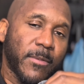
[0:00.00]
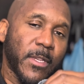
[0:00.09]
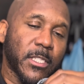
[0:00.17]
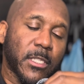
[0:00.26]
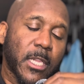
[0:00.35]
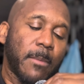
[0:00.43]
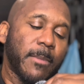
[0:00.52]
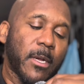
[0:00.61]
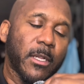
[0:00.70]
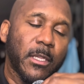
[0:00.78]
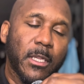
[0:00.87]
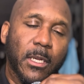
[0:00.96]
this thumbnail
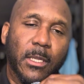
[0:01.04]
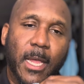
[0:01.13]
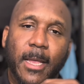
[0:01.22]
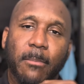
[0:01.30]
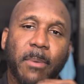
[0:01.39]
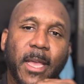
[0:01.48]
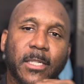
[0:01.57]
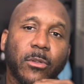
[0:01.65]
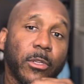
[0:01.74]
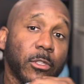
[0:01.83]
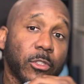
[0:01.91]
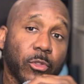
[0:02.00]
to look like based
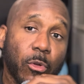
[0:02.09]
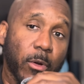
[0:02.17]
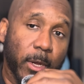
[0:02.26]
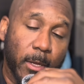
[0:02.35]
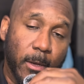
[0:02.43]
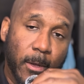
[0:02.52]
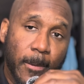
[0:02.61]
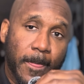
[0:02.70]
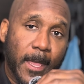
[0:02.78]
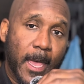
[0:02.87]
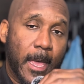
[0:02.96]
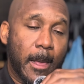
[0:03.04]
on your story.
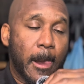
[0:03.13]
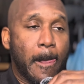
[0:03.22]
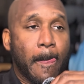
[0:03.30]
Okay,